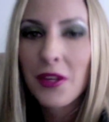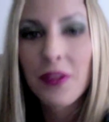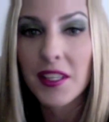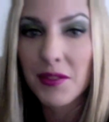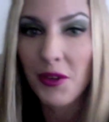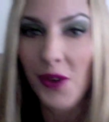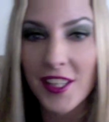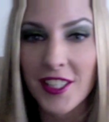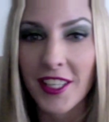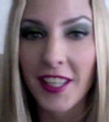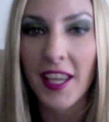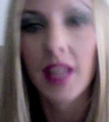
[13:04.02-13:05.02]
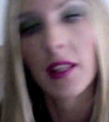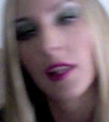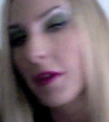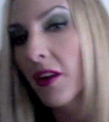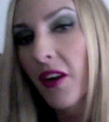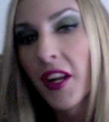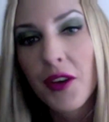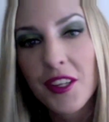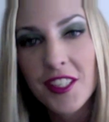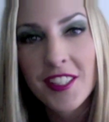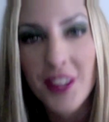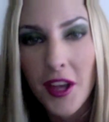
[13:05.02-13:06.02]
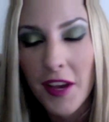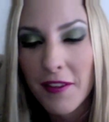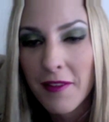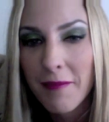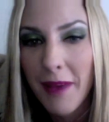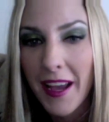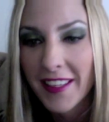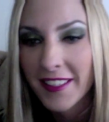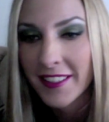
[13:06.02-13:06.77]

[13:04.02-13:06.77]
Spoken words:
thanks for watching, and let me know any questions you have. Bye.